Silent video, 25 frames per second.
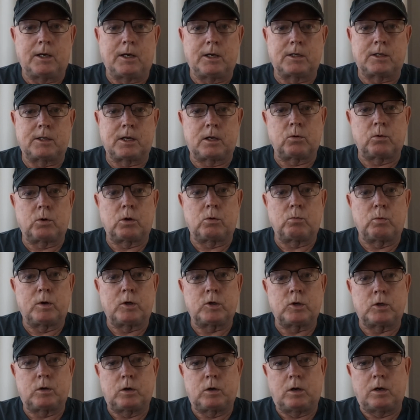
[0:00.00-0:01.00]
a distillery
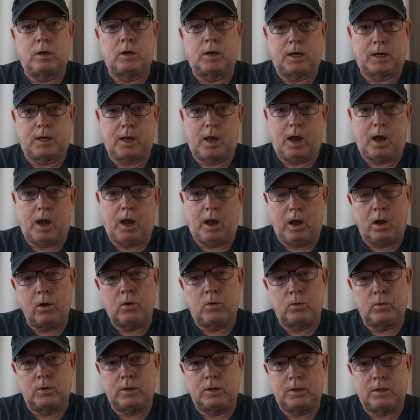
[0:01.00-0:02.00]
which Nikka
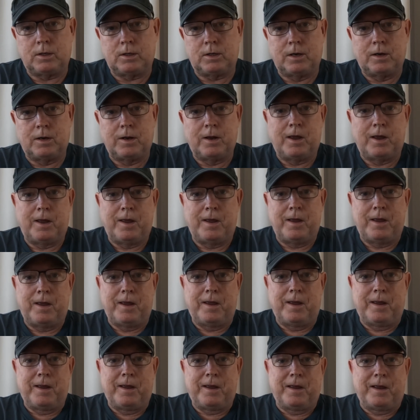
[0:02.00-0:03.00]
owns,
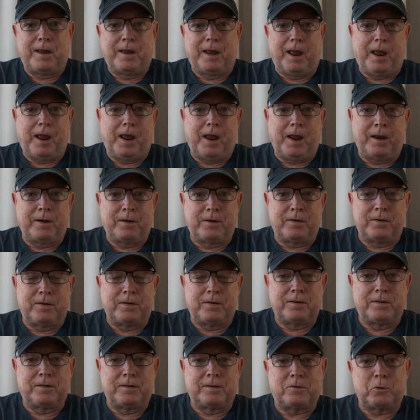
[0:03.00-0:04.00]
and
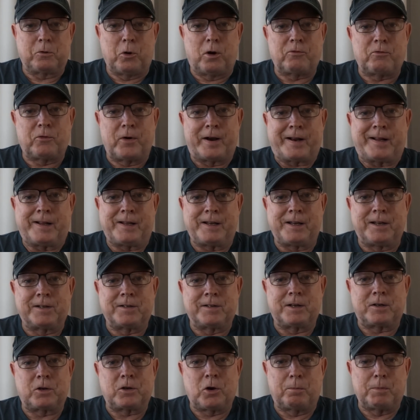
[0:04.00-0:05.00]
quite frankly
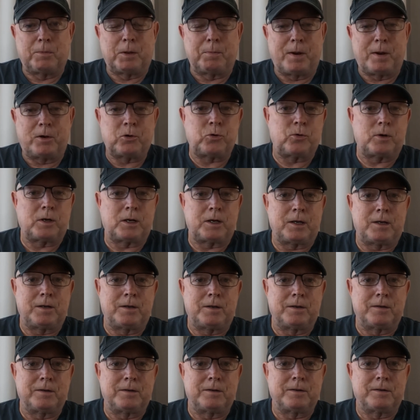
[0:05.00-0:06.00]
is a complementary
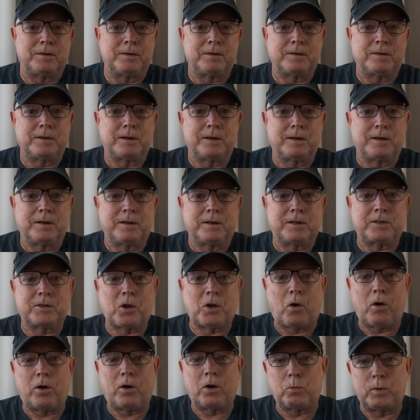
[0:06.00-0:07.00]

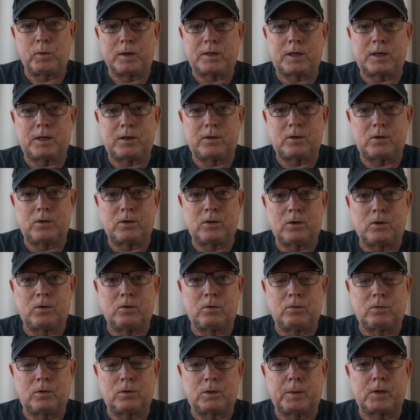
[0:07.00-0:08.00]
style of whiskey
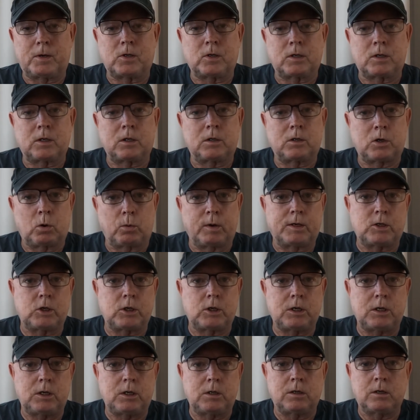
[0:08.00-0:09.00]
to especially
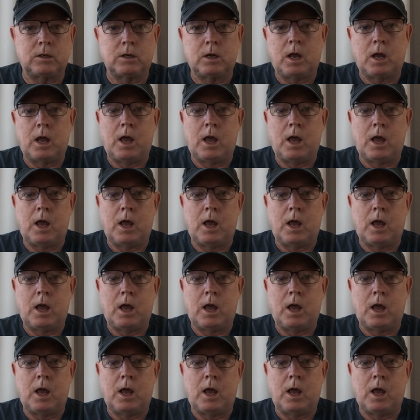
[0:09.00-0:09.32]
Uichi.